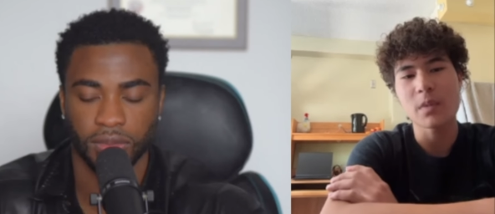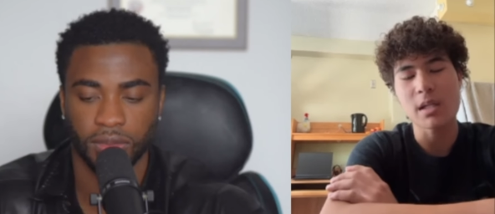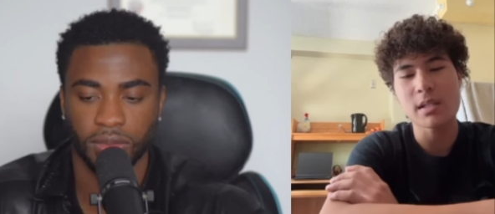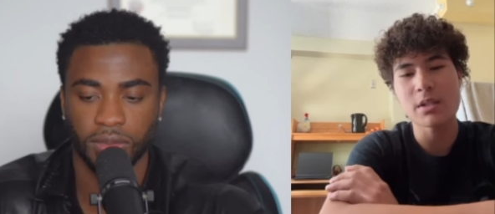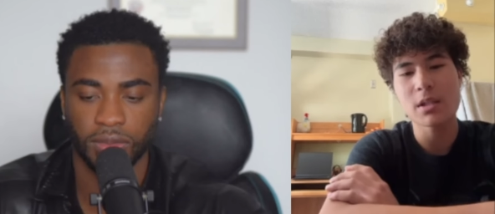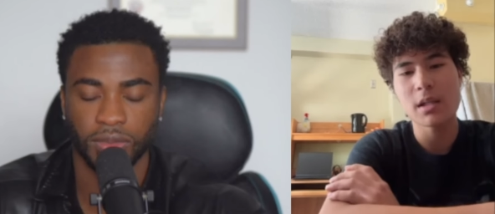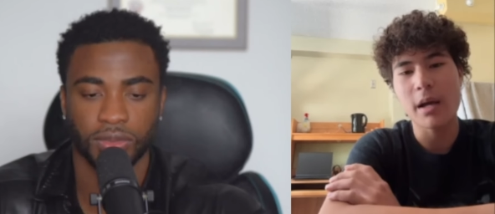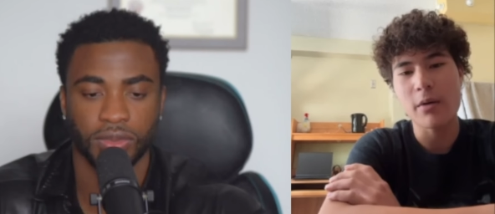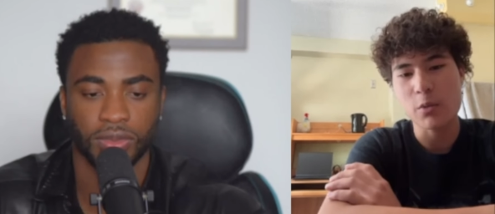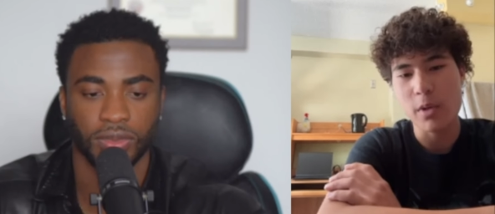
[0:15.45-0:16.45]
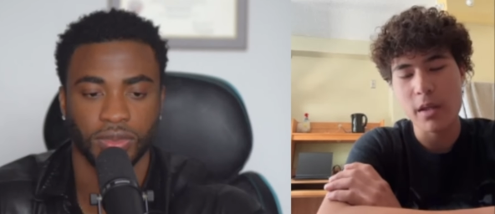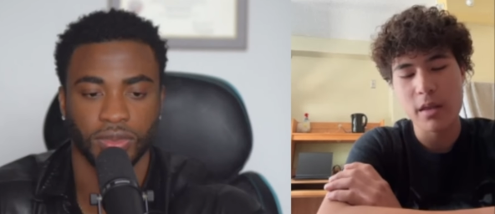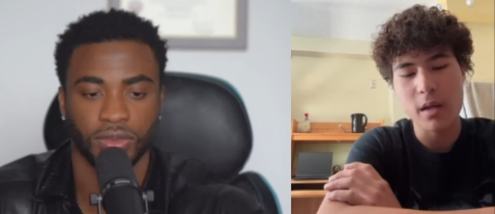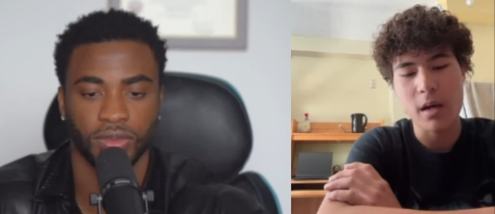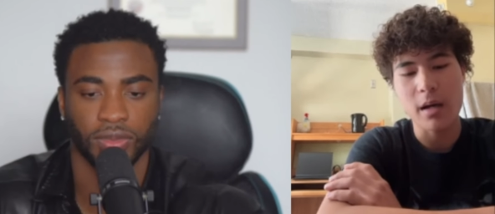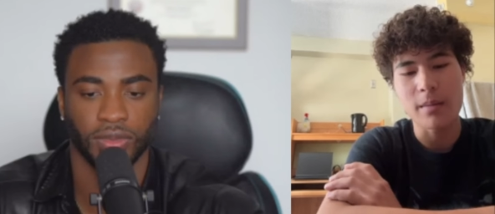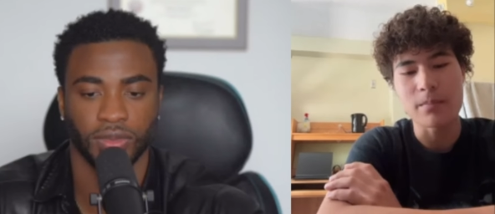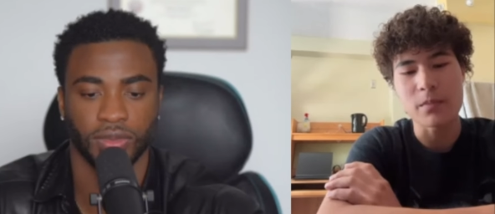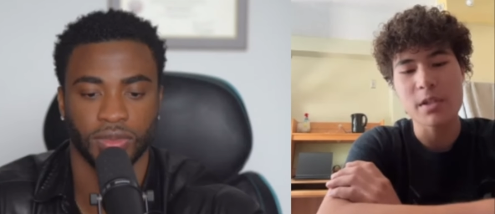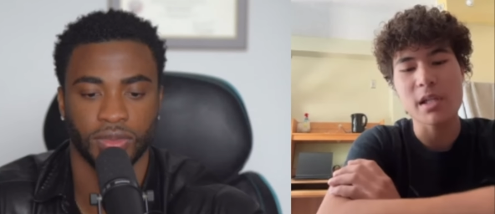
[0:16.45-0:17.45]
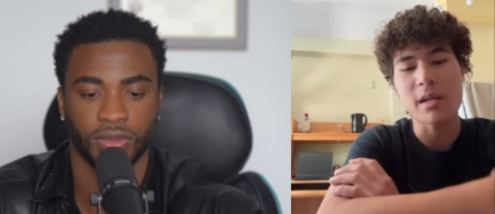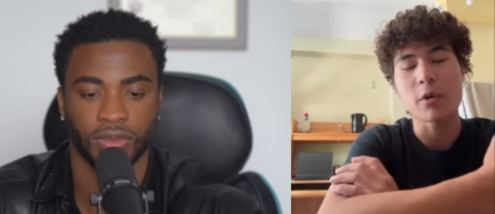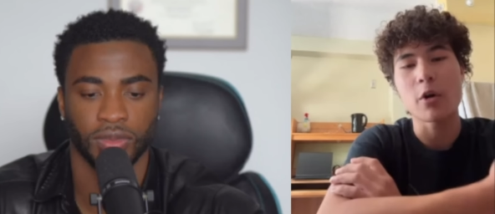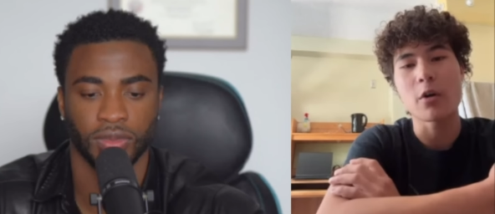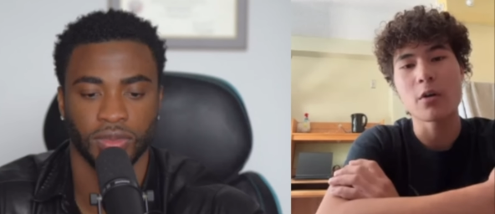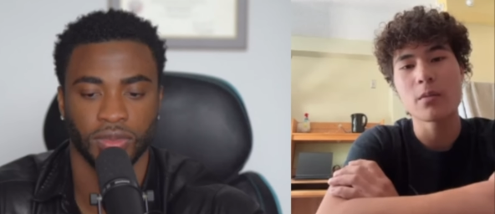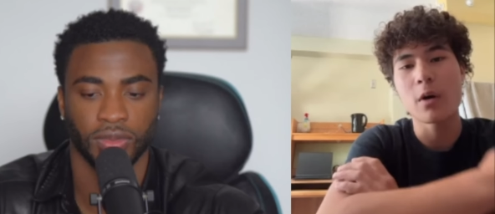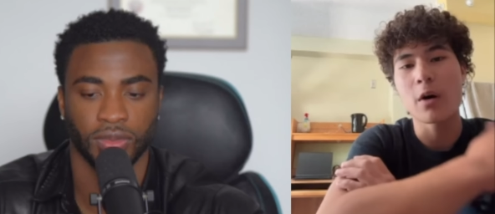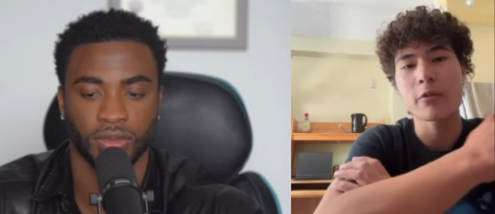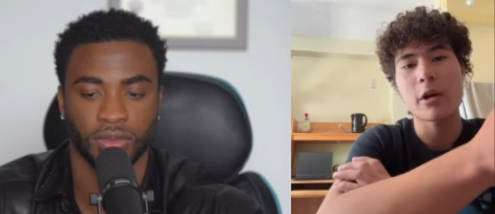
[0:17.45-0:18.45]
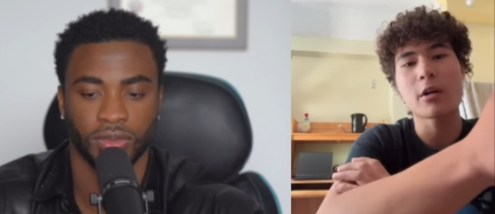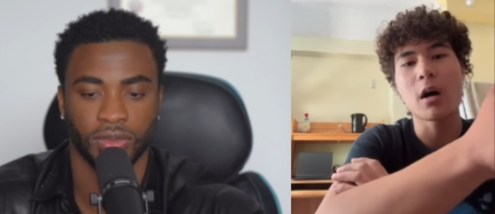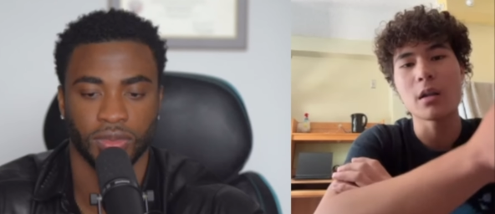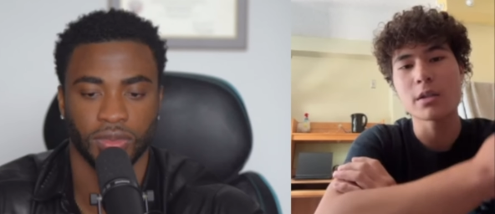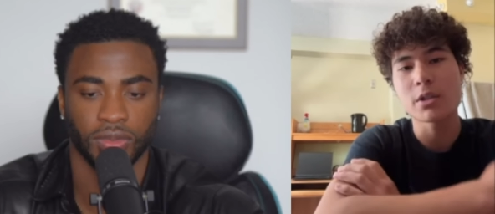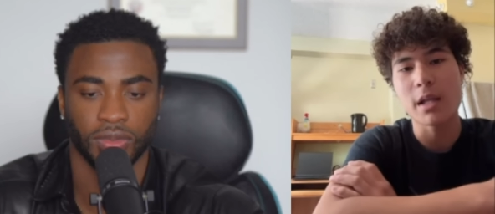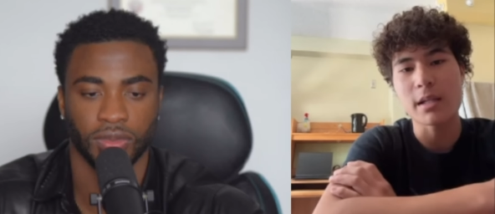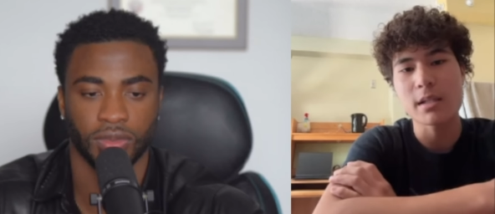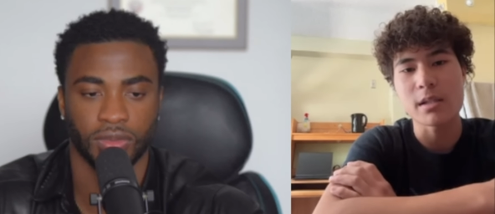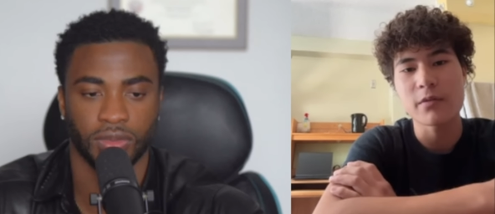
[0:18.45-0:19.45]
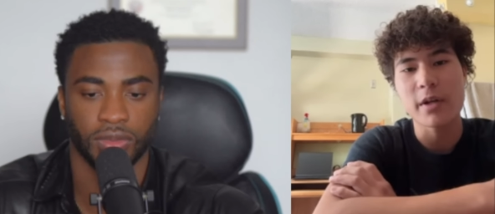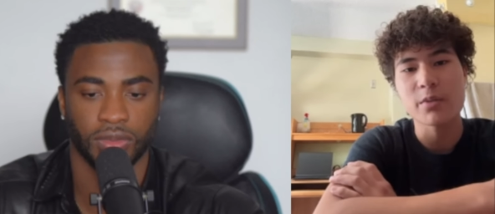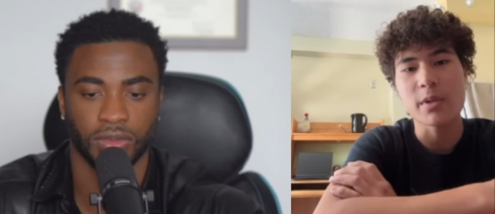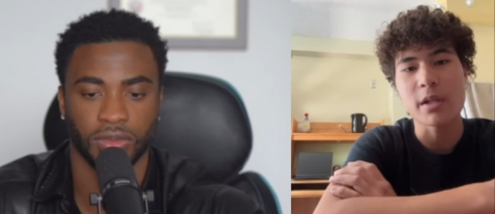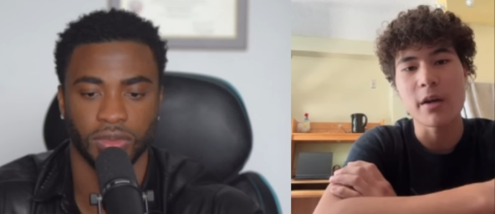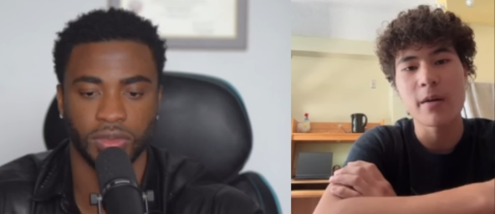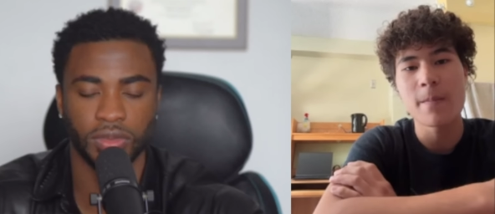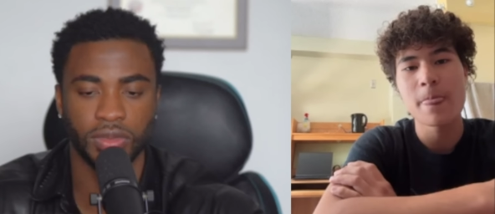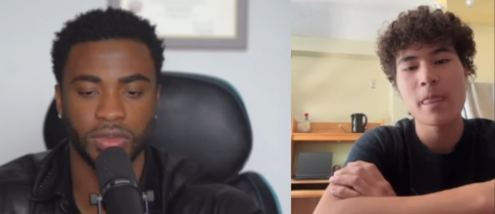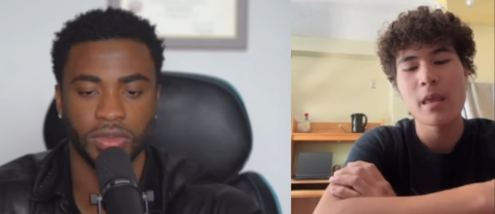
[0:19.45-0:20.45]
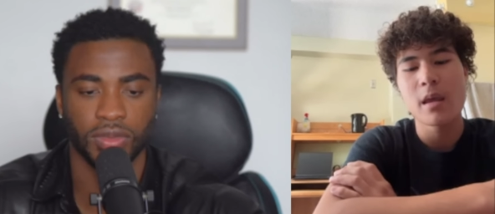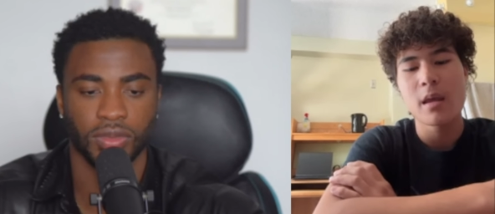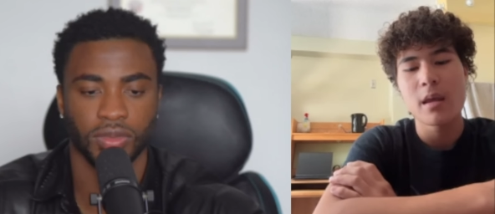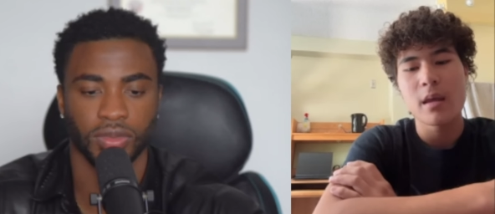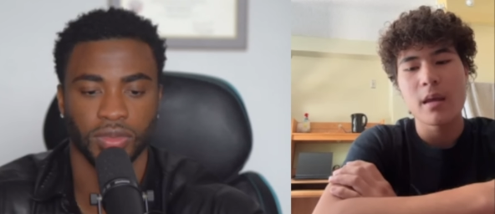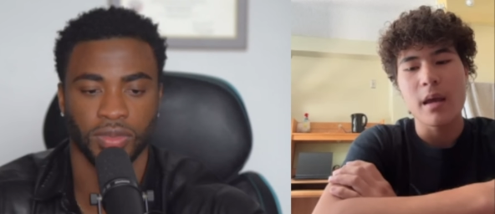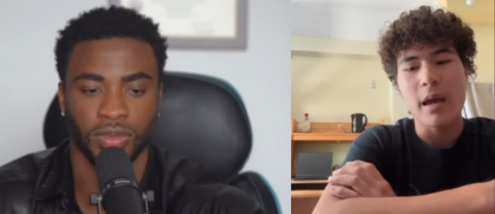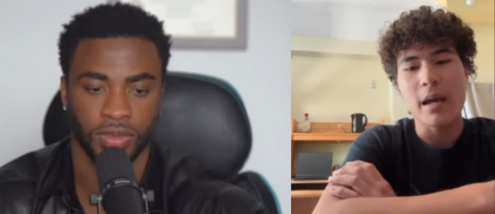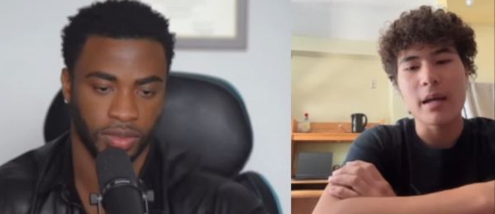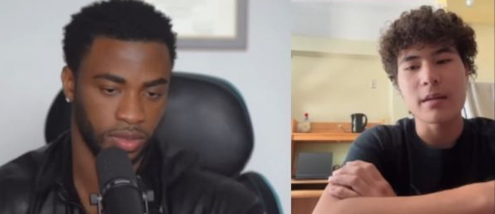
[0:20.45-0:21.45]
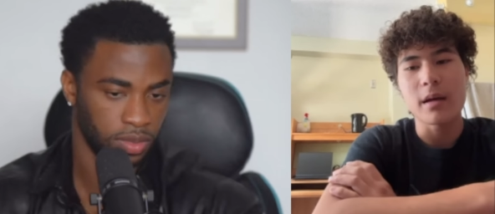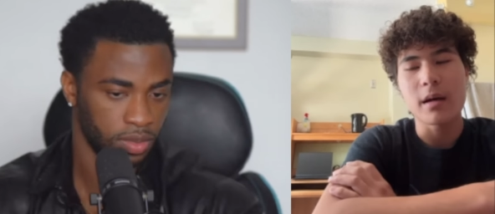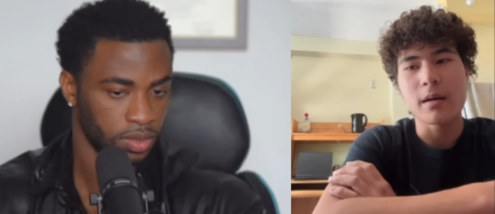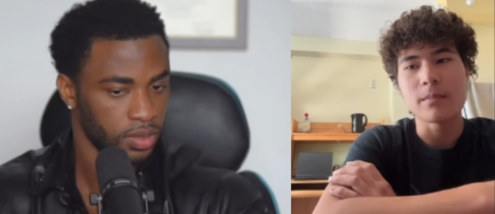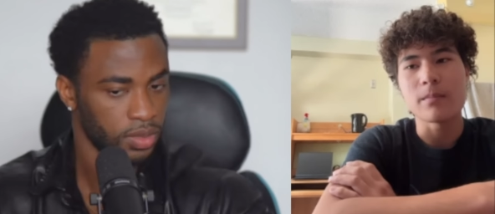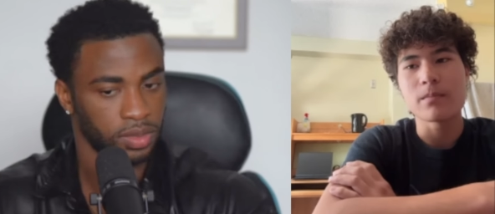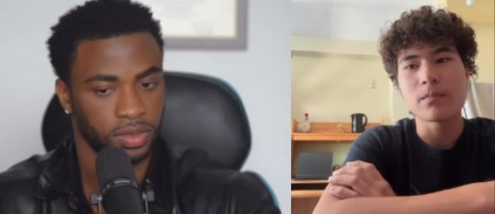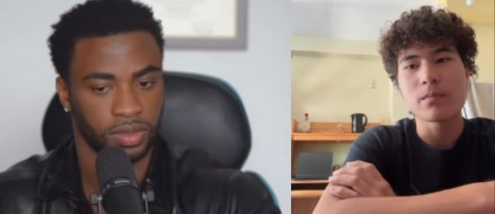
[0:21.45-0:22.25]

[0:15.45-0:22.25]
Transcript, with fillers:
Speaker 1: essentially I was with um the same girl all throughout college, like since freshman year, mm-hmm. and um,